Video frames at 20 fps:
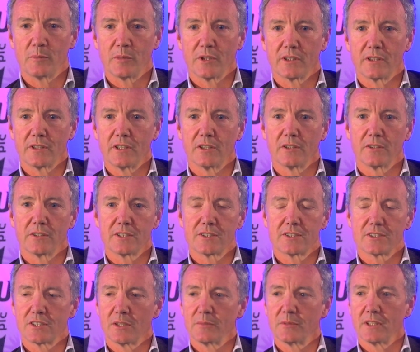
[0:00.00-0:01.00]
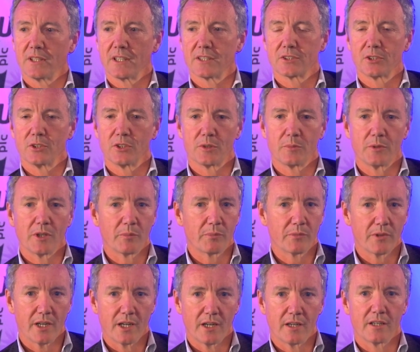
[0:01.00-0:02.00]
But you know, this is something that's going to be
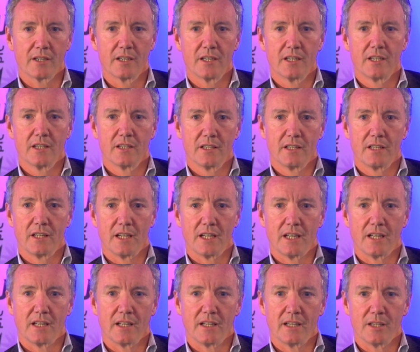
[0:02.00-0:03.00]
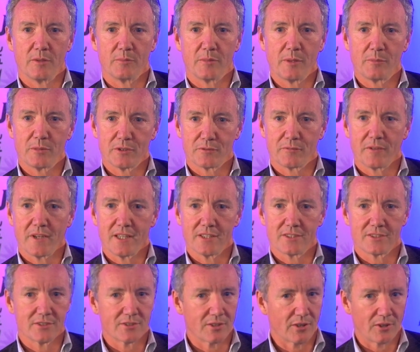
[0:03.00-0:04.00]
up there in people's
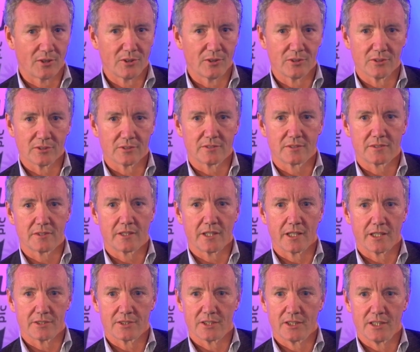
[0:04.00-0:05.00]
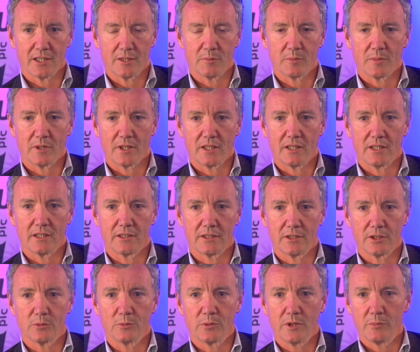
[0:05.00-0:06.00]
faces all their time. And
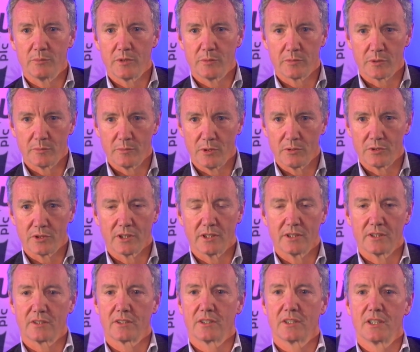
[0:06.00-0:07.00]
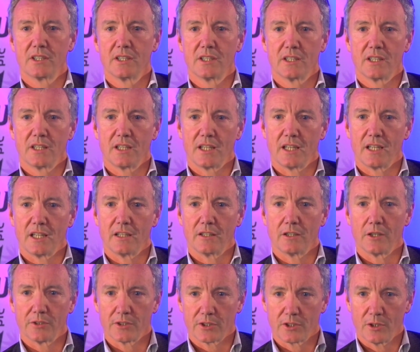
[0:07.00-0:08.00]
you know, we'll be promoting it.
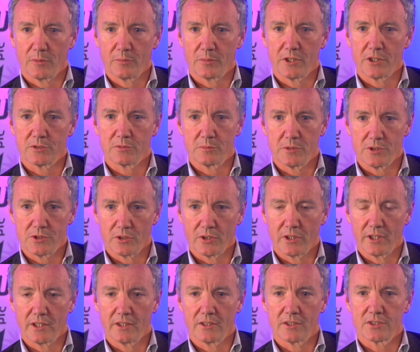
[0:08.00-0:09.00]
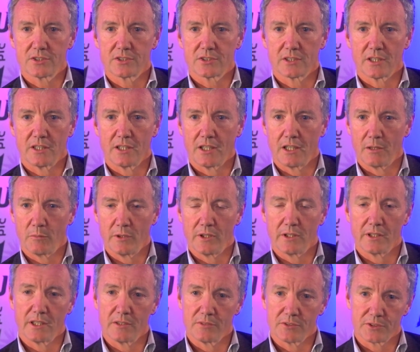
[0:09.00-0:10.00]
Other companies will be joining us, and
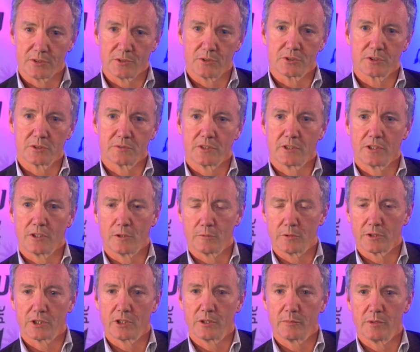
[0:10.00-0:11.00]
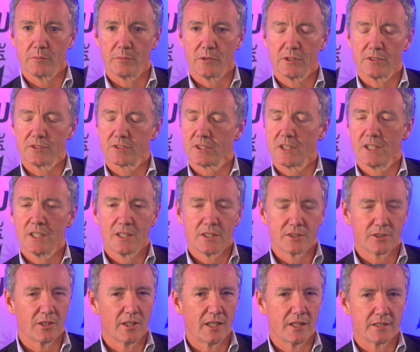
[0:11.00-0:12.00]
we'll announce those over the coming months.
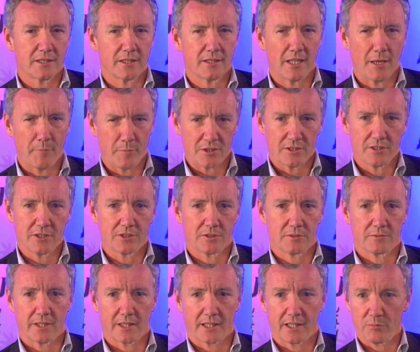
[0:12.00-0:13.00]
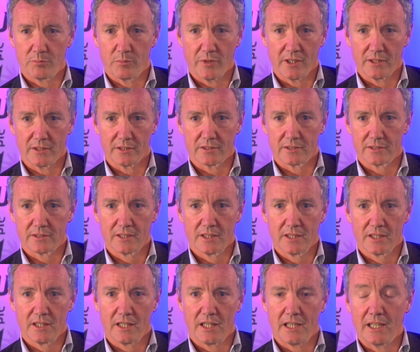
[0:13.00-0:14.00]
So it's an initiative that can build,
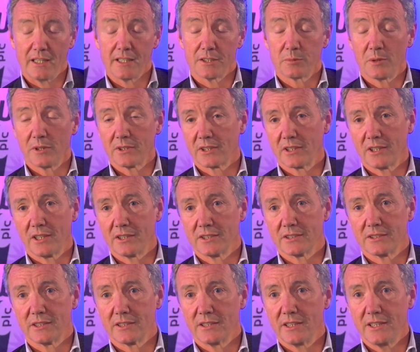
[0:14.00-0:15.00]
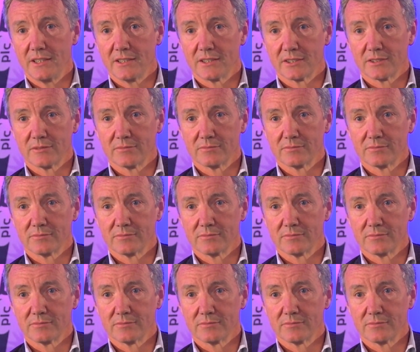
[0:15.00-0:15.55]
and it's what the continent needs.